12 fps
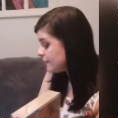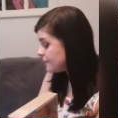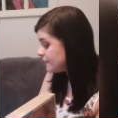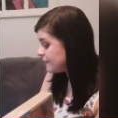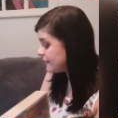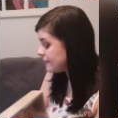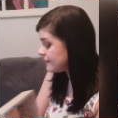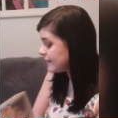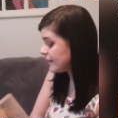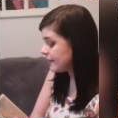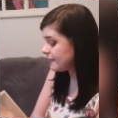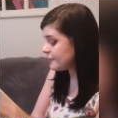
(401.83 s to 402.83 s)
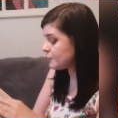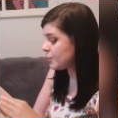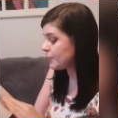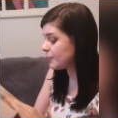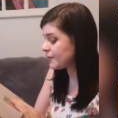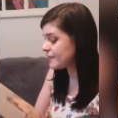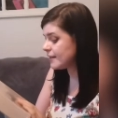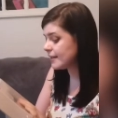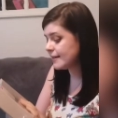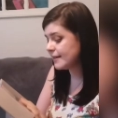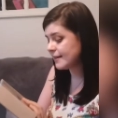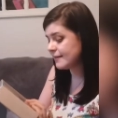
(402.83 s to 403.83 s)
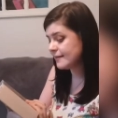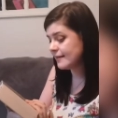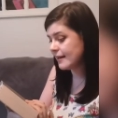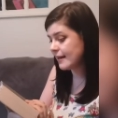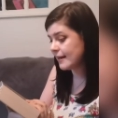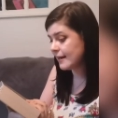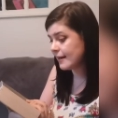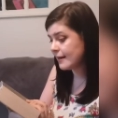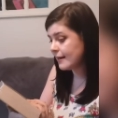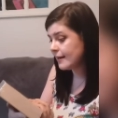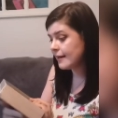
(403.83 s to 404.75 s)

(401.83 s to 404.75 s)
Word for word: So this next one was 9 99